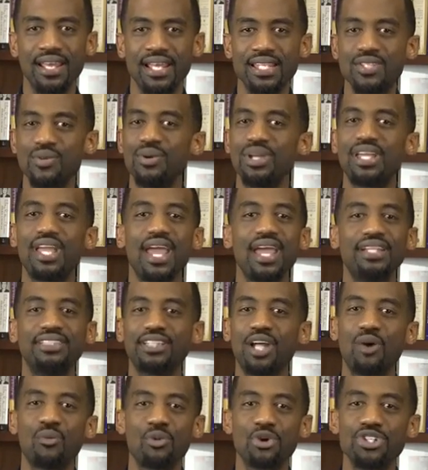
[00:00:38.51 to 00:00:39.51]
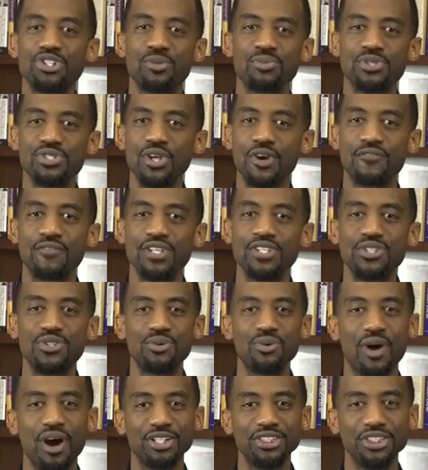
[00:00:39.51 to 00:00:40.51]
to engage our worship service
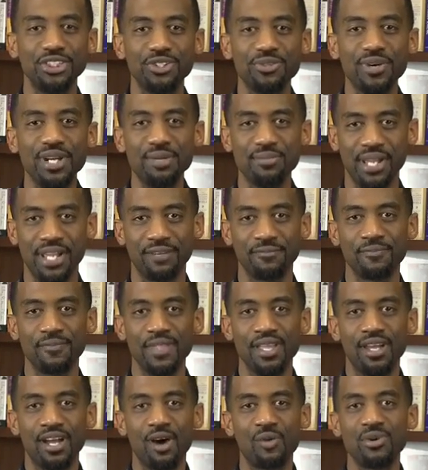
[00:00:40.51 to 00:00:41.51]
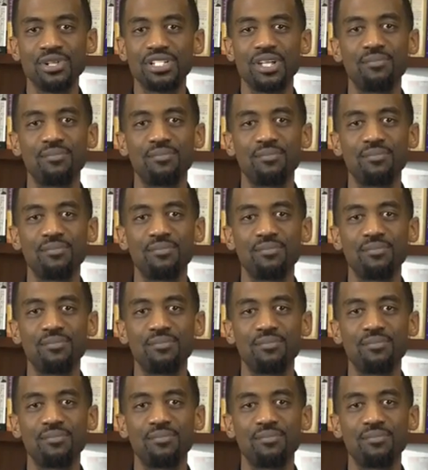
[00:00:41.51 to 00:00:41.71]
through our streaming, which